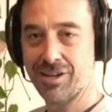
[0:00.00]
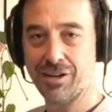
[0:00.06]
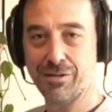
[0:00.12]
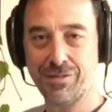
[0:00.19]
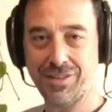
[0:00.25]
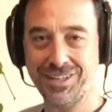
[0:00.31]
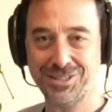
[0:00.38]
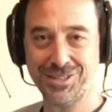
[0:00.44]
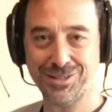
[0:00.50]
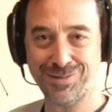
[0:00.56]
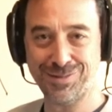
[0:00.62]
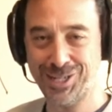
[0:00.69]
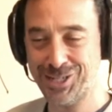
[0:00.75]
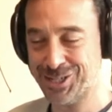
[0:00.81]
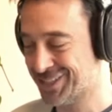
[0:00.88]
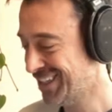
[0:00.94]
kind of thing to
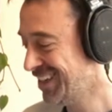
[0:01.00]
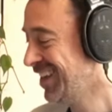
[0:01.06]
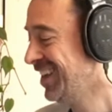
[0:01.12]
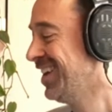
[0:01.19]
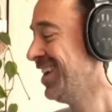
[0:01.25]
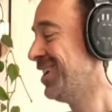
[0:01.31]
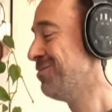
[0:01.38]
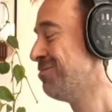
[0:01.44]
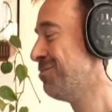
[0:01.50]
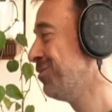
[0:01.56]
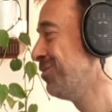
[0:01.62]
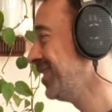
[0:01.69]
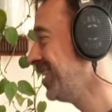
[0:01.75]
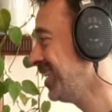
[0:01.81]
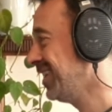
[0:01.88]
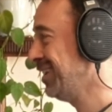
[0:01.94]
finish.
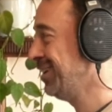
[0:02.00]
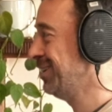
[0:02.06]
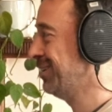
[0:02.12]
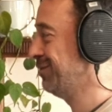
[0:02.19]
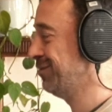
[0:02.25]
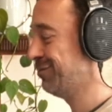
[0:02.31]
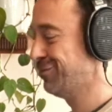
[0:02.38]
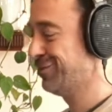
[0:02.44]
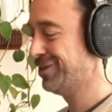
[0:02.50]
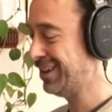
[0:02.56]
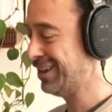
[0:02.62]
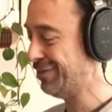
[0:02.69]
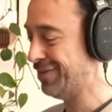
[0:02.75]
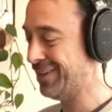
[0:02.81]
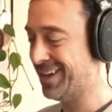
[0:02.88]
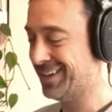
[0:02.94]

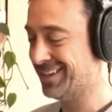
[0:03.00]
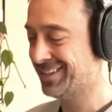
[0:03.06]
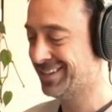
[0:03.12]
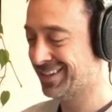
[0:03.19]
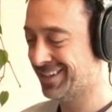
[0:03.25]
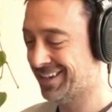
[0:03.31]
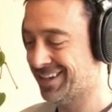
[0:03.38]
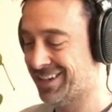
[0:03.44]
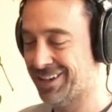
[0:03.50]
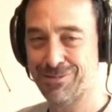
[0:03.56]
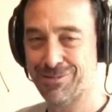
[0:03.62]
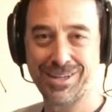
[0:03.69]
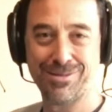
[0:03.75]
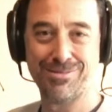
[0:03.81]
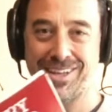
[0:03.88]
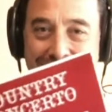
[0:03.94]
Really fun. I
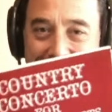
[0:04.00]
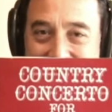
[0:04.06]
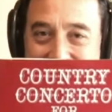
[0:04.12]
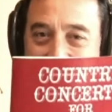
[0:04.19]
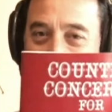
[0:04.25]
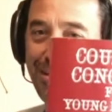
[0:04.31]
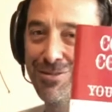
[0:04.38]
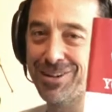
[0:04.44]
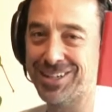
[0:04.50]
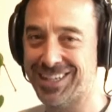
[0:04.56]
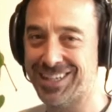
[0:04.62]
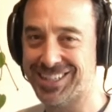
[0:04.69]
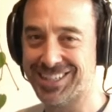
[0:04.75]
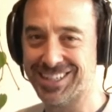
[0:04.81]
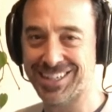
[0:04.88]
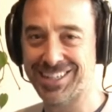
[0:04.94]
recommend every
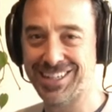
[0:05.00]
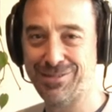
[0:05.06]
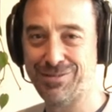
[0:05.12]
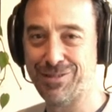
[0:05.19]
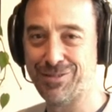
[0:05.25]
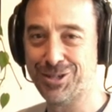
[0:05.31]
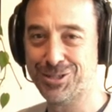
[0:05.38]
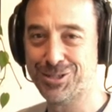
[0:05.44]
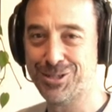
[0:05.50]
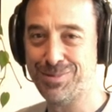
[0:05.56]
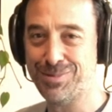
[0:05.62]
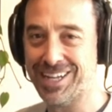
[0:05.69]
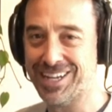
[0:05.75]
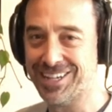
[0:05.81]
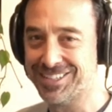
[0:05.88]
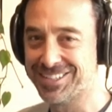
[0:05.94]
teacher, if you've got 2
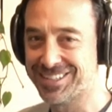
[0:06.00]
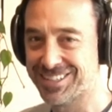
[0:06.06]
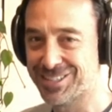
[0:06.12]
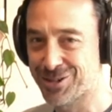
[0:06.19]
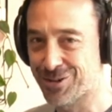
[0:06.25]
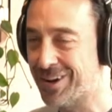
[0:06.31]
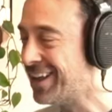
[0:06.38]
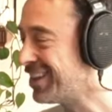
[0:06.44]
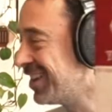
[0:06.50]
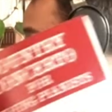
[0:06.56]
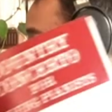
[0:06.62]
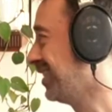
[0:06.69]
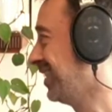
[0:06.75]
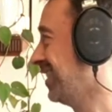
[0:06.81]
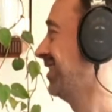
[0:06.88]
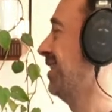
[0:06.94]
pianos, try this
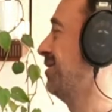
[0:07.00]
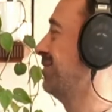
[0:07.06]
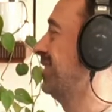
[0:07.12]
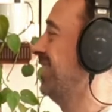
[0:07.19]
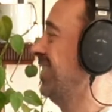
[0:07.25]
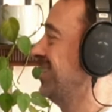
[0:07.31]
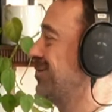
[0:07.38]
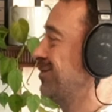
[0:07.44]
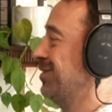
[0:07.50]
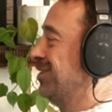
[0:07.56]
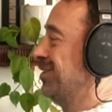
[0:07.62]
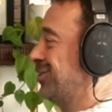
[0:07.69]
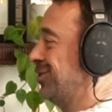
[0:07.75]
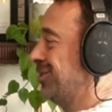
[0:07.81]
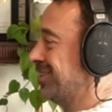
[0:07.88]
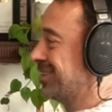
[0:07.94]
one at some stage with your
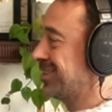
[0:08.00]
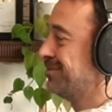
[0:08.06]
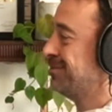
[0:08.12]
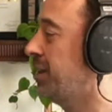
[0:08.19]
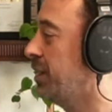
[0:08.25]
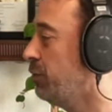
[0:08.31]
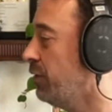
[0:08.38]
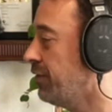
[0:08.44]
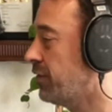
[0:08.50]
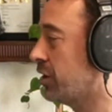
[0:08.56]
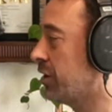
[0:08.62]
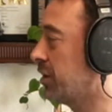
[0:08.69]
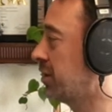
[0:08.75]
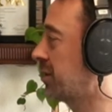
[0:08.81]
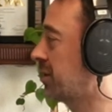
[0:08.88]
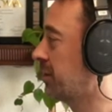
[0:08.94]
students. Then we've
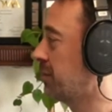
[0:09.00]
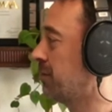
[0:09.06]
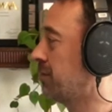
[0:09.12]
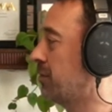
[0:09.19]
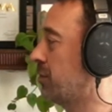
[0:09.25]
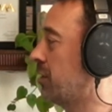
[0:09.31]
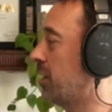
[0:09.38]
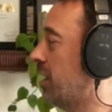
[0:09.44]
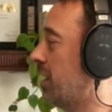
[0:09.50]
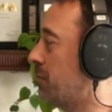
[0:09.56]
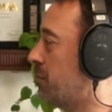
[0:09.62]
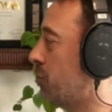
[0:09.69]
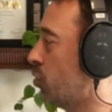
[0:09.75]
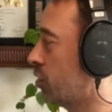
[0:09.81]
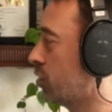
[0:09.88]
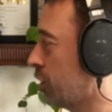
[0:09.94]
got some
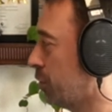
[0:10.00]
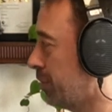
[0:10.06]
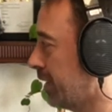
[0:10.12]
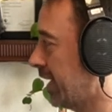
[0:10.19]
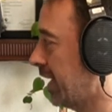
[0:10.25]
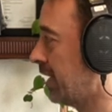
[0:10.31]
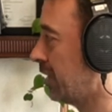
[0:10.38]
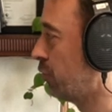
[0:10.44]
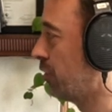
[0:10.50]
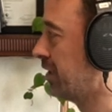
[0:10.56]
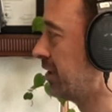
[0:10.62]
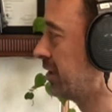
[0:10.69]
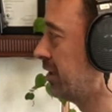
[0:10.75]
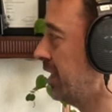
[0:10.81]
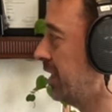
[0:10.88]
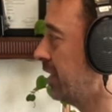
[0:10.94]
more complicated
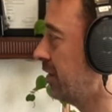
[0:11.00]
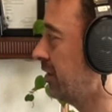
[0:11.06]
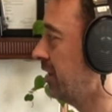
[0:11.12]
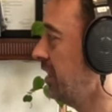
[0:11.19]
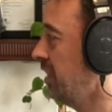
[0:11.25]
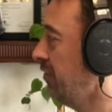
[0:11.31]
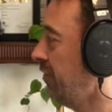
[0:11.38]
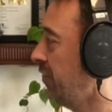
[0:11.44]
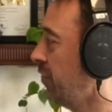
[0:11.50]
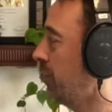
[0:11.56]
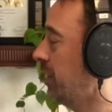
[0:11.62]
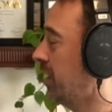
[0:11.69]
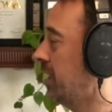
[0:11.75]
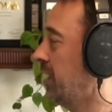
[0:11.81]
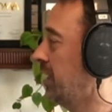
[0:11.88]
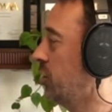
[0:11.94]
ones. Now, if you
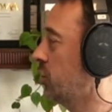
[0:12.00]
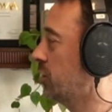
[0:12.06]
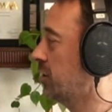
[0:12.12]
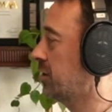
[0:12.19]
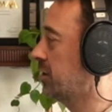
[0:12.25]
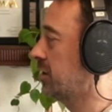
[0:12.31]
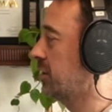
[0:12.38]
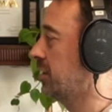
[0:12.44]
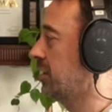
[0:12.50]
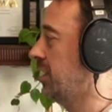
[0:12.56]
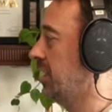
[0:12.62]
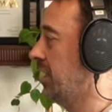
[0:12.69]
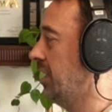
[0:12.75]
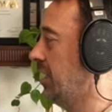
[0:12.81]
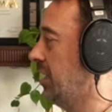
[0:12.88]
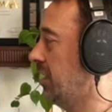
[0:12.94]
are interested
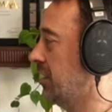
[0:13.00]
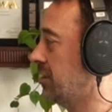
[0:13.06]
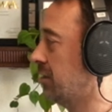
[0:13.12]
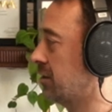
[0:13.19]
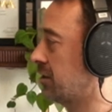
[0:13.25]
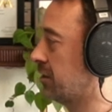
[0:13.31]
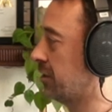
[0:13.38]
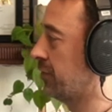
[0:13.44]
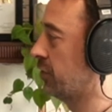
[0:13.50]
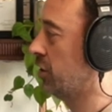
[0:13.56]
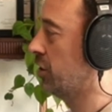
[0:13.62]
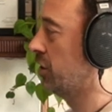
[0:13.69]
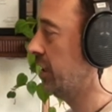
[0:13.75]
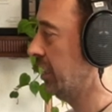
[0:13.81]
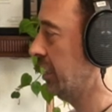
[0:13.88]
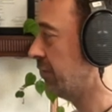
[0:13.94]
in sort of
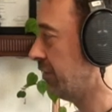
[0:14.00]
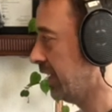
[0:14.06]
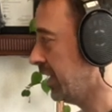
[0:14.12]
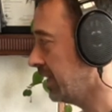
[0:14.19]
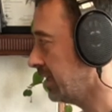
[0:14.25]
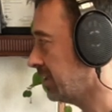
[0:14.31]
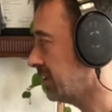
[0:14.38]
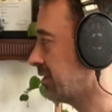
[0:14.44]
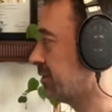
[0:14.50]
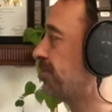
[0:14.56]
early advanced,